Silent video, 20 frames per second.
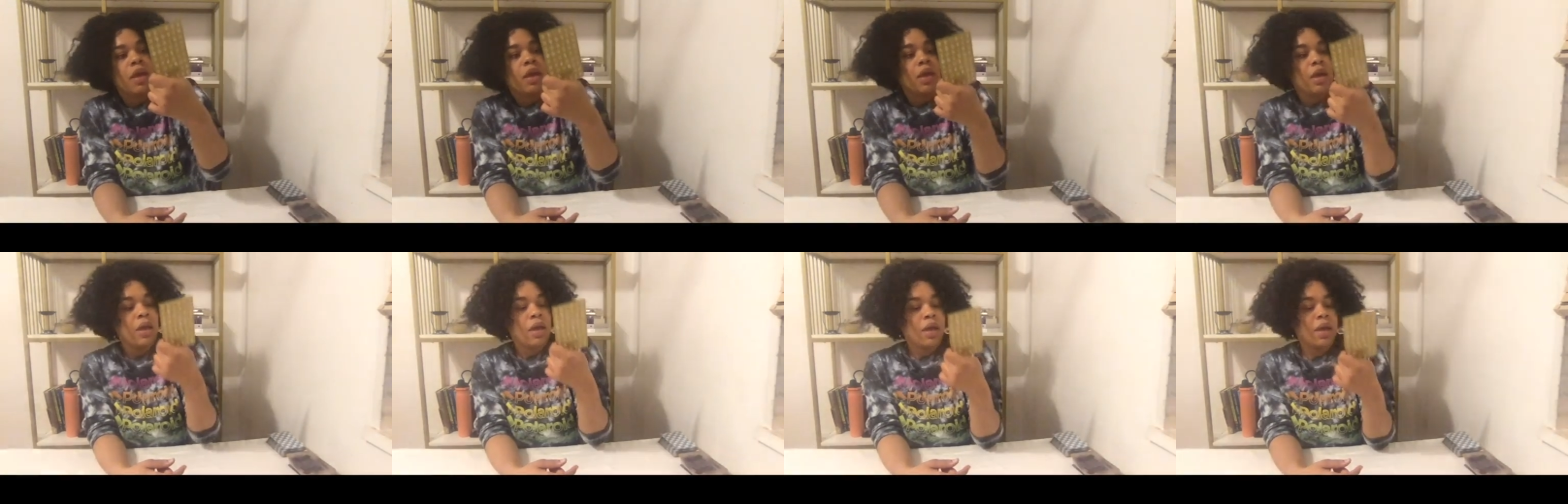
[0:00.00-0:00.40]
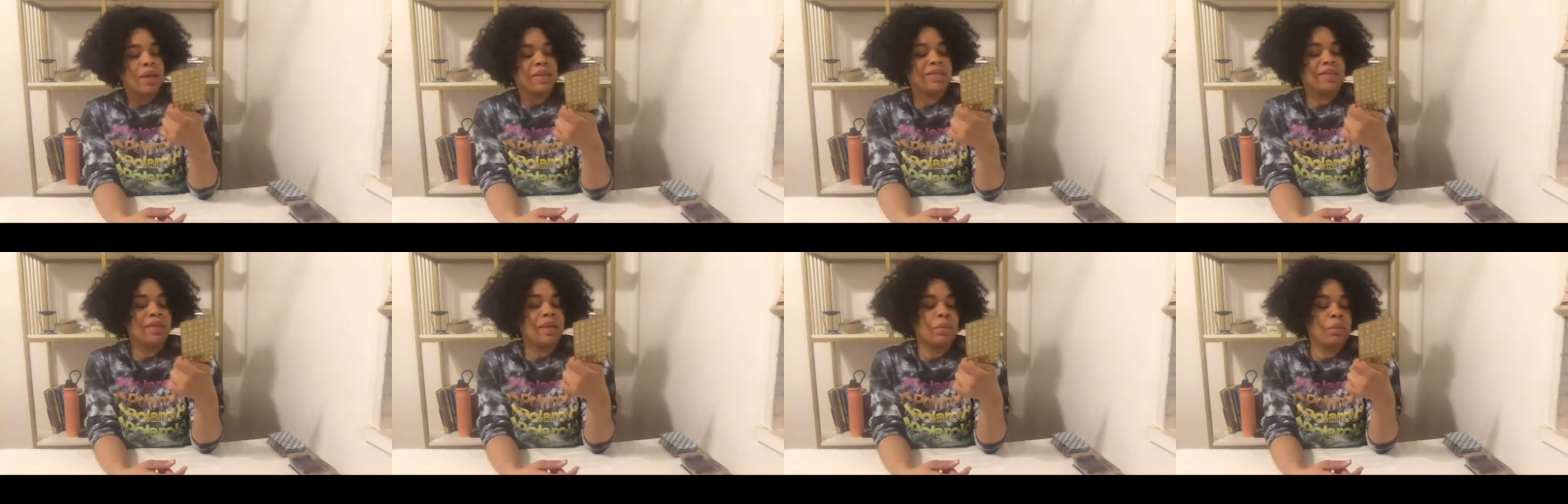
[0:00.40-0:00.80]
A
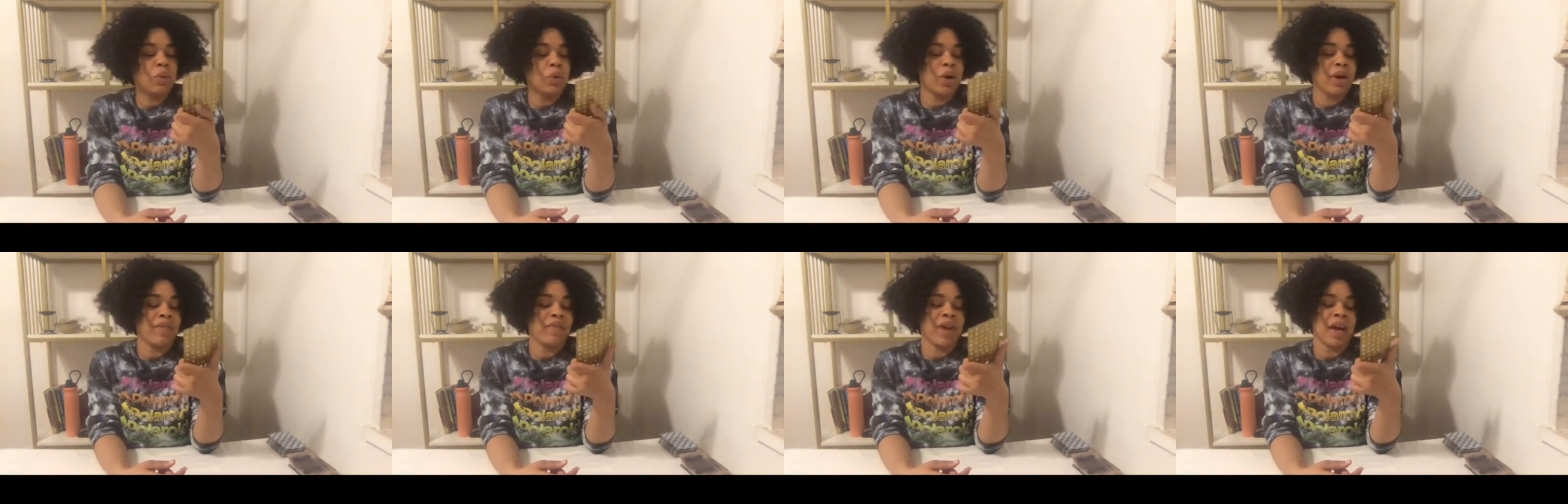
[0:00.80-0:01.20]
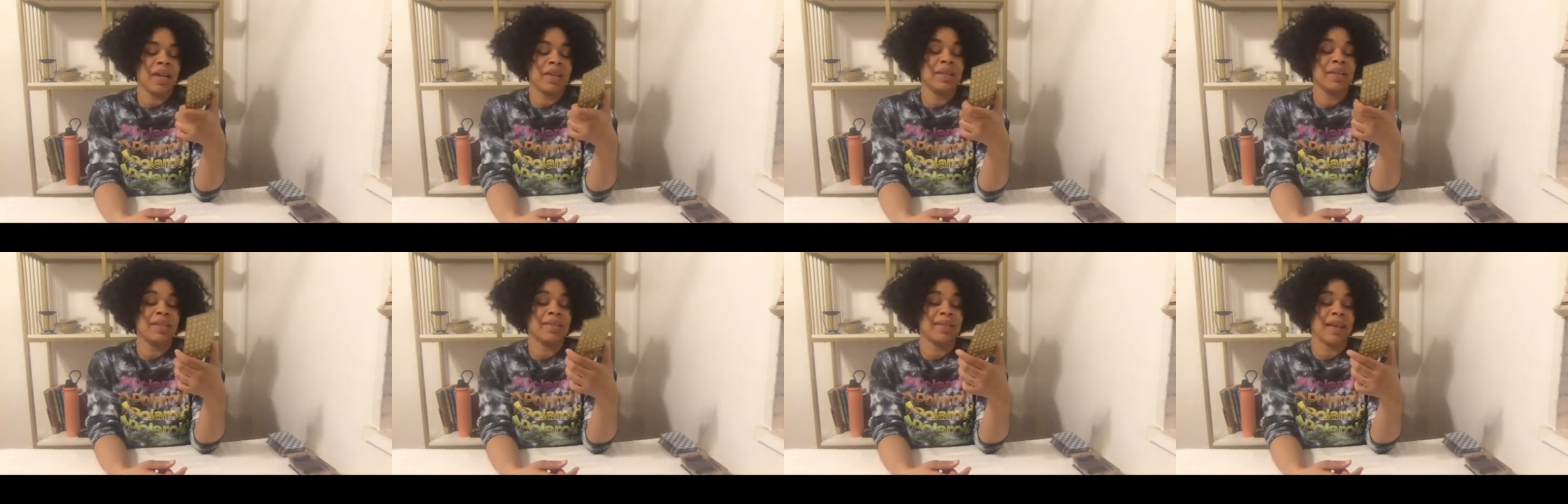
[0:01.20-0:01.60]
symbol of
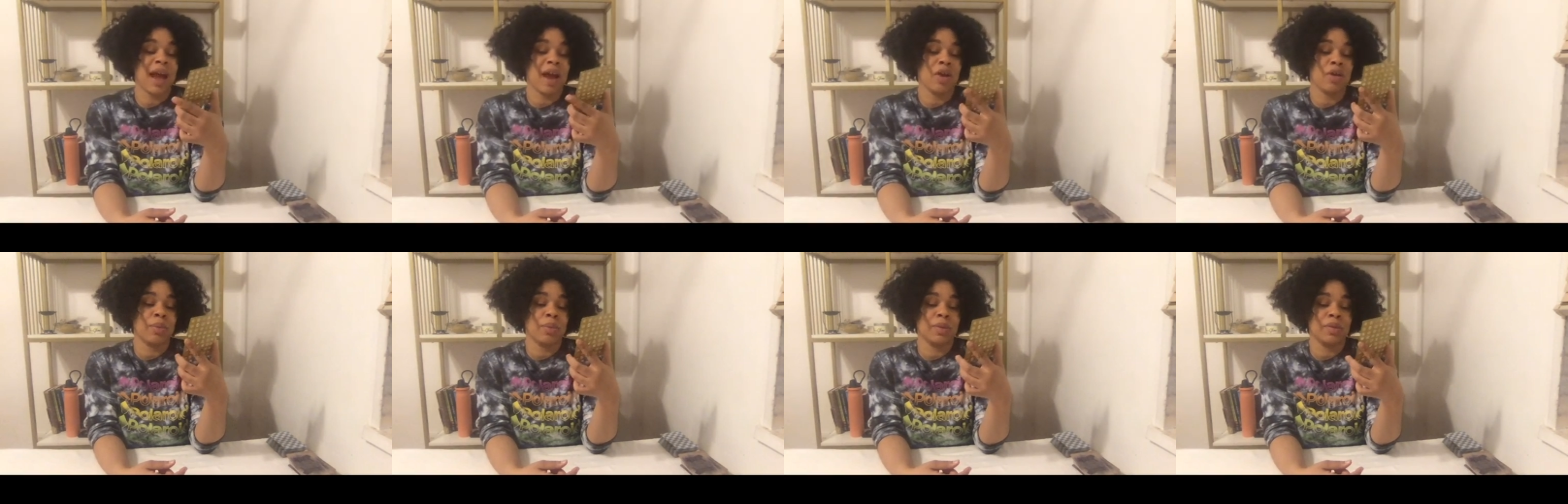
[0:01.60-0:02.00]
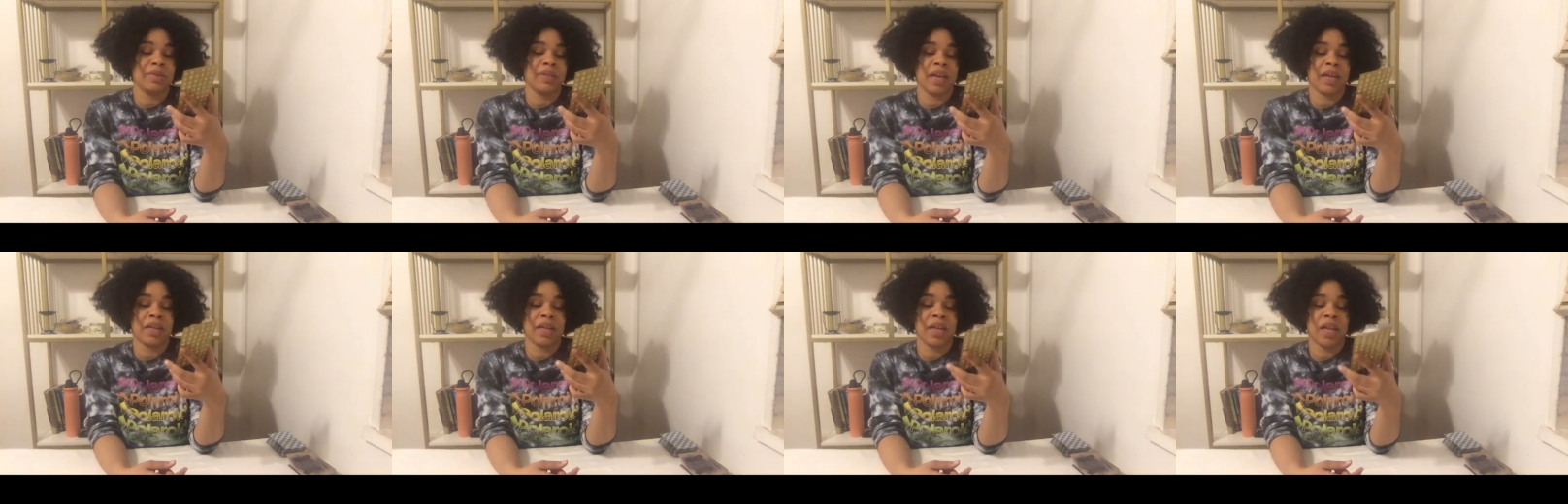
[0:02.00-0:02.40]
undesirable
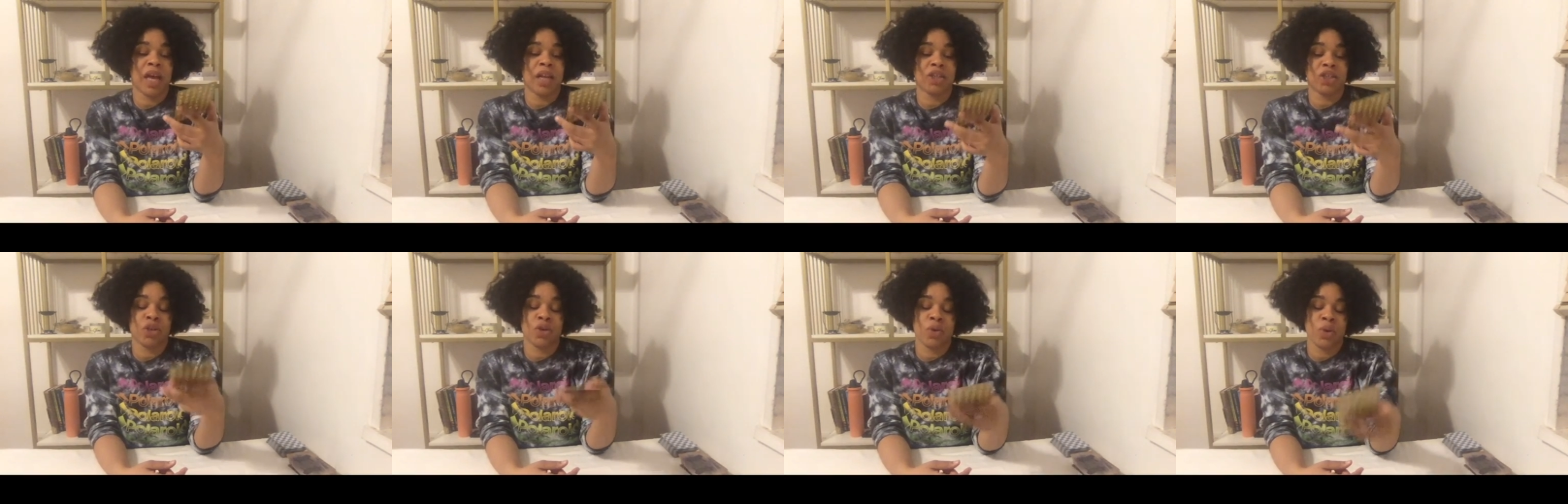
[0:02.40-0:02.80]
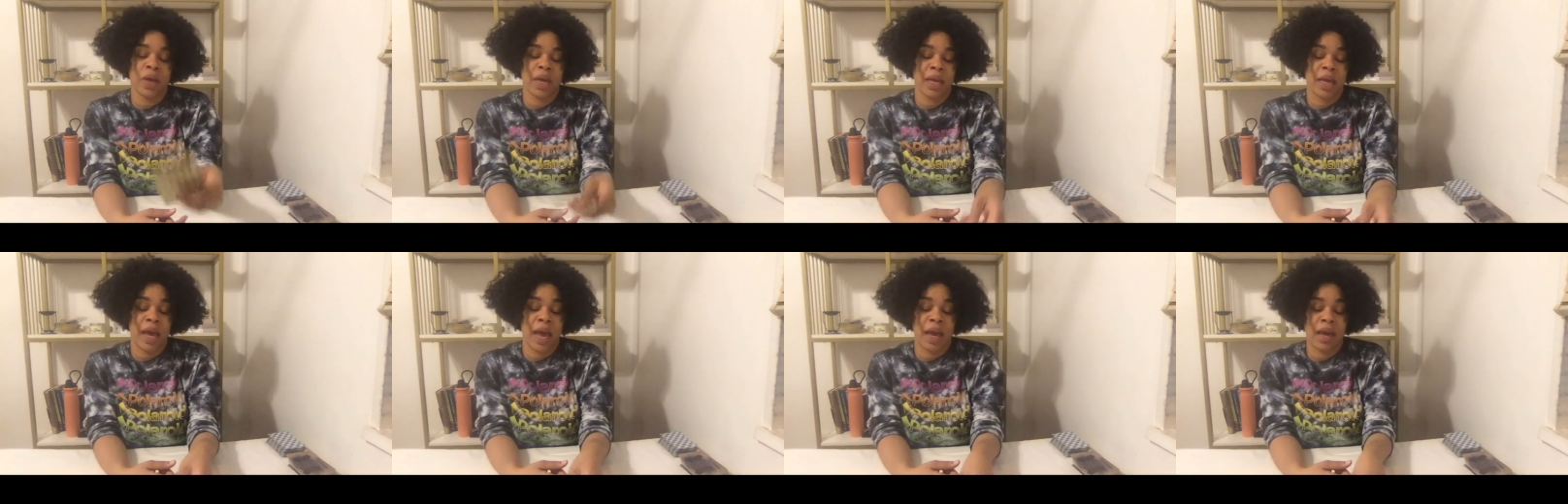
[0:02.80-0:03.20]
technological and
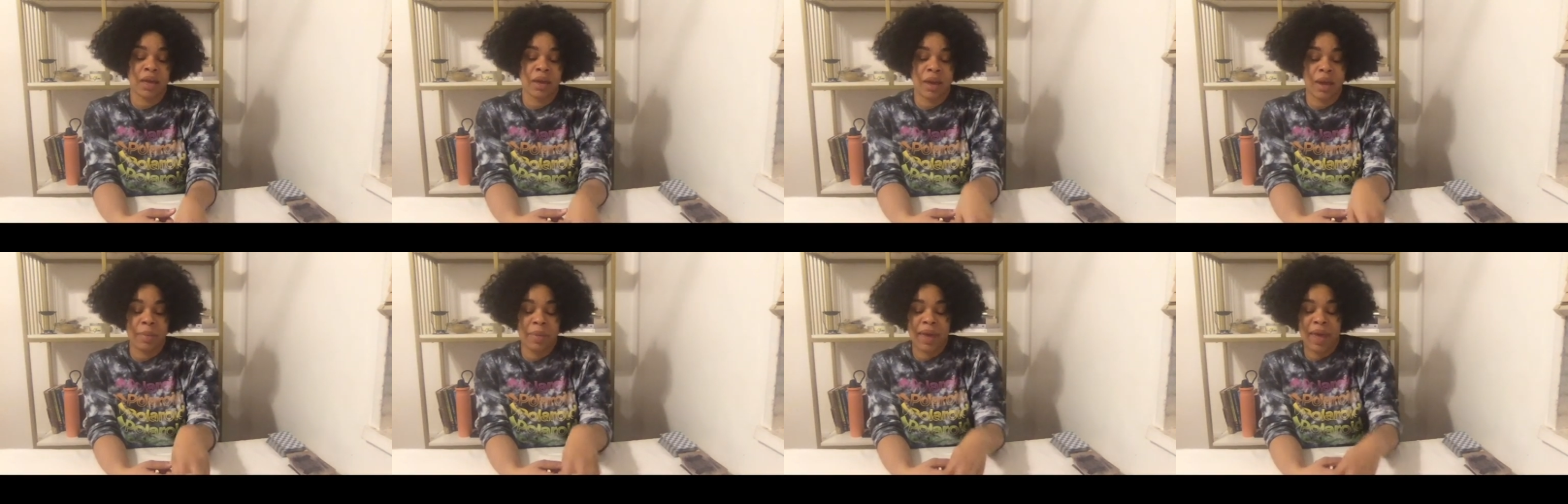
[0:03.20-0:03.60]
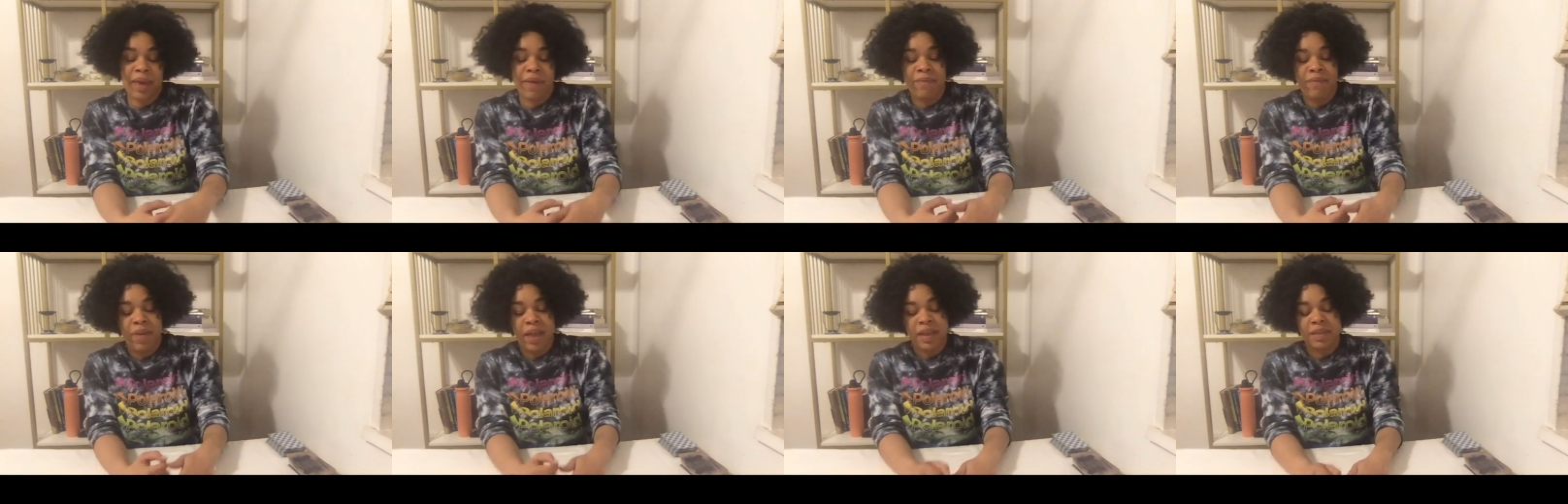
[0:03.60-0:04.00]
economic
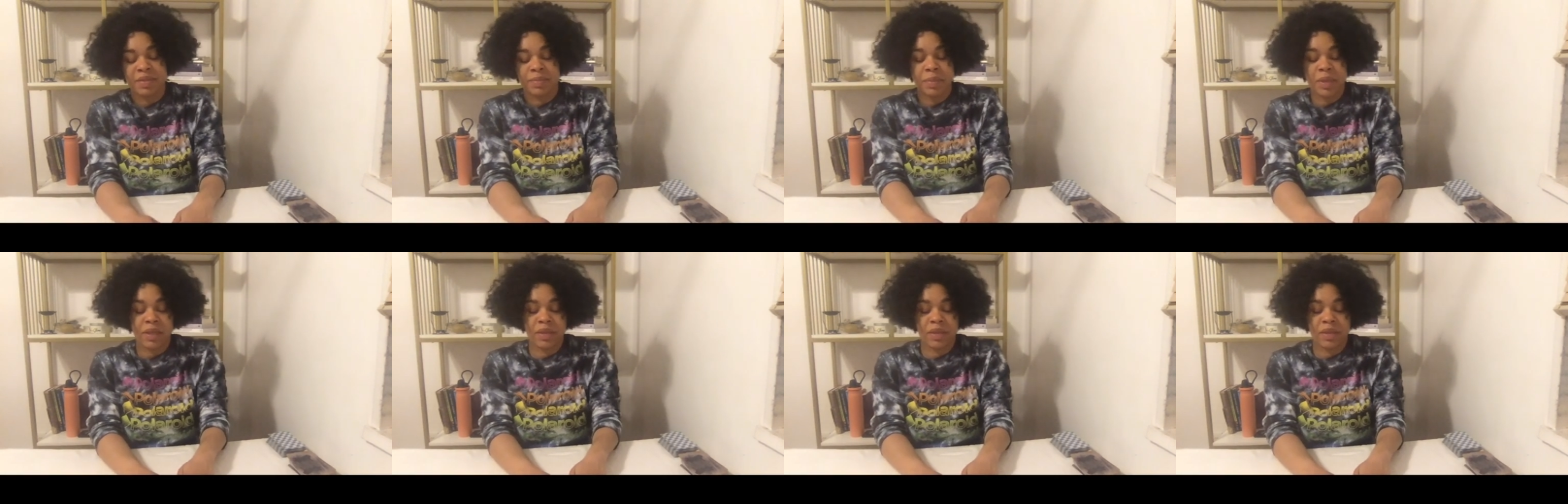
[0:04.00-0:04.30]
advancement.